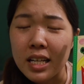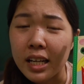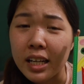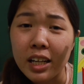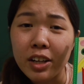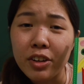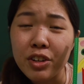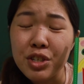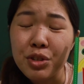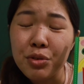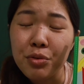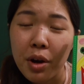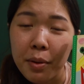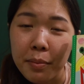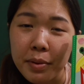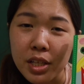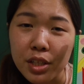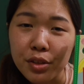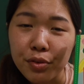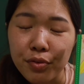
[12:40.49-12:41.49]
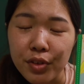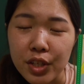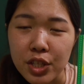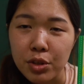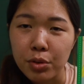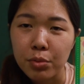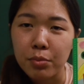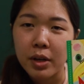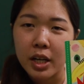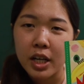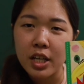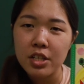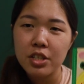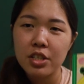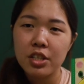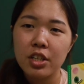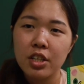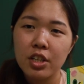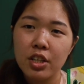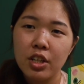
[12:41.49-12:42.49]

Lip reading: Like now he's grabbing his feet so much.